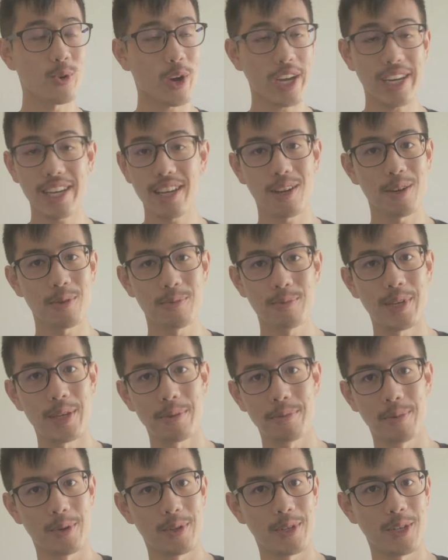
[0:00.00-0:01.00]
quite a lot of
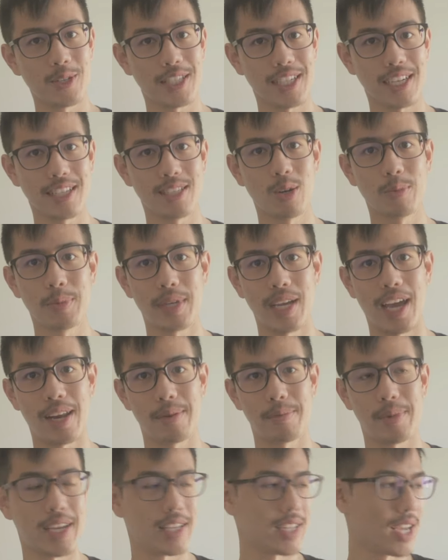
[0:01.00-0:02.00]
people using Adobe
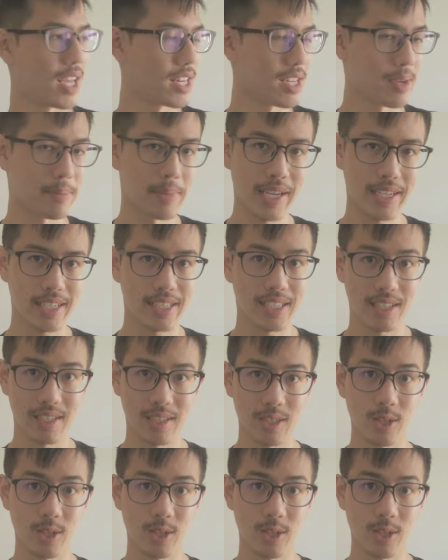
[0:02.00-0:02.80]
Animate and they're making